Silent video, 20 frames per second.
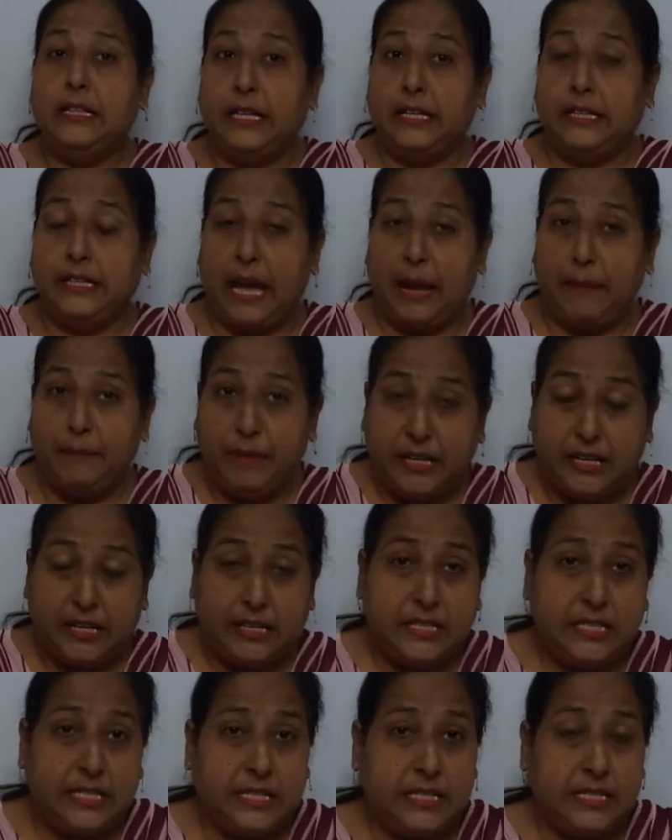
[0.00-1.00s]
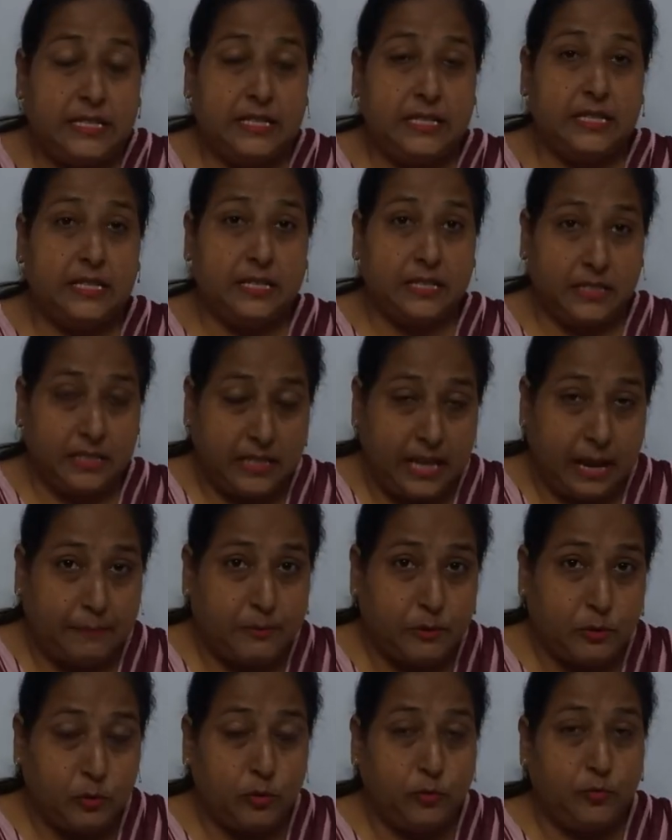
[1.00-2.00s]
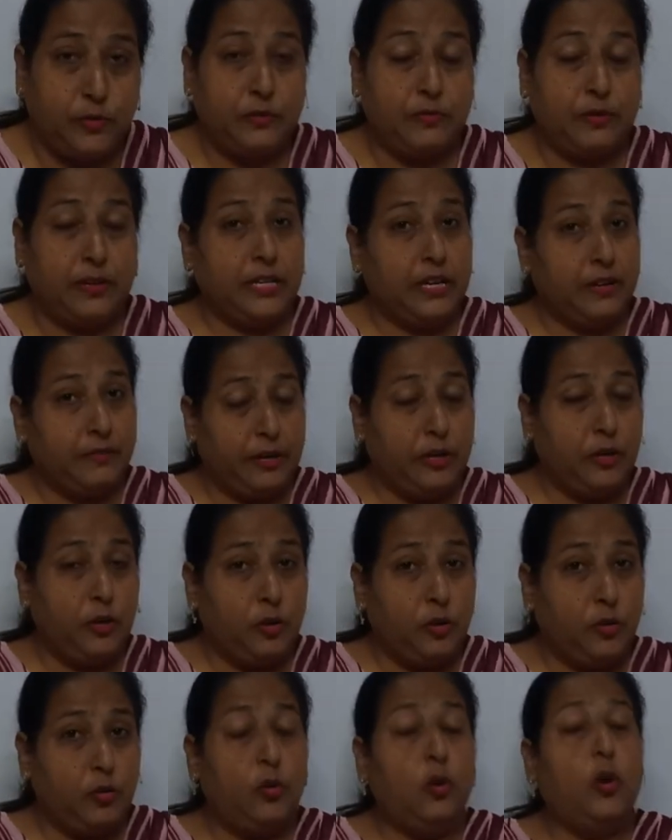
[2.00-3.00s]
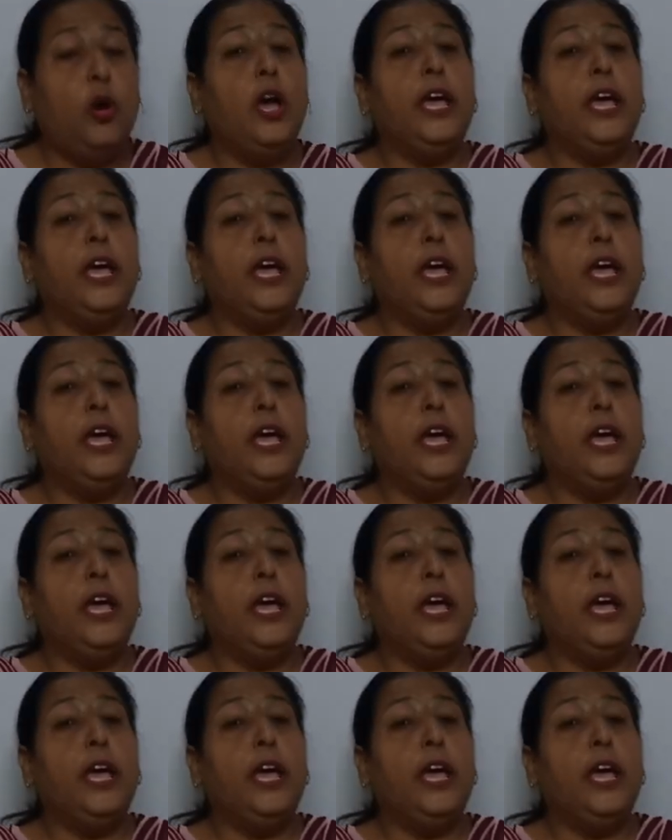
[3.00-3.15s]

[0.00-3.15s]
chemicals capsules which were given to you,